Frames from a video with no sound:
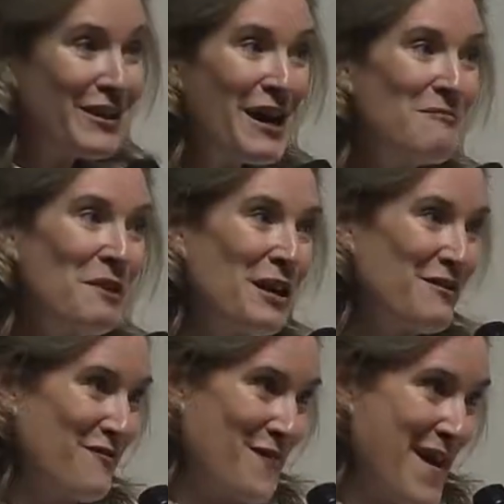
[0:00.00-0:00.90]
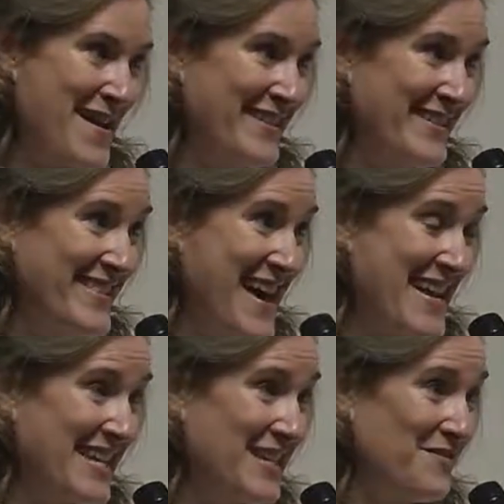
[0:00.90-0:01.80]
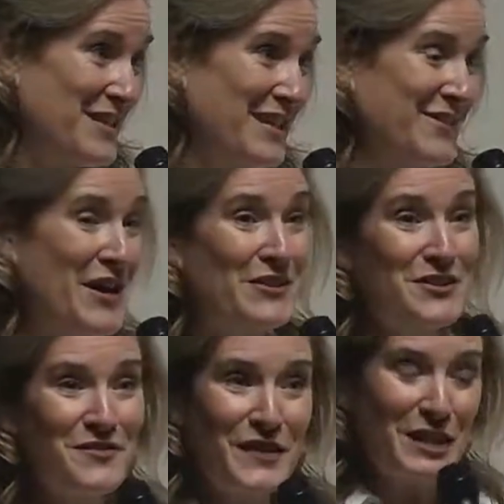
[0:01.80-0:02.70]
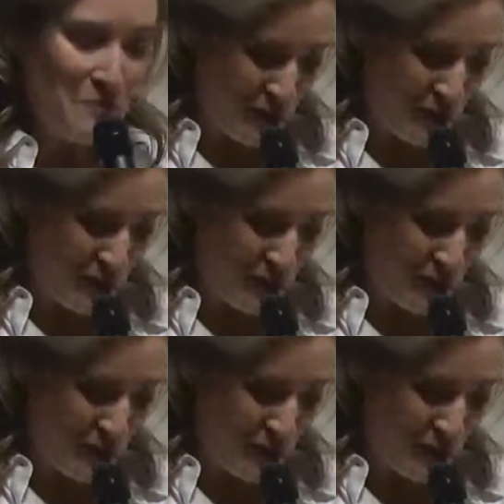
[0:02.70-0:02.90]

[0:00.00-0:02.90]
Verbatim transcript: library friend that evening, Dr. Philip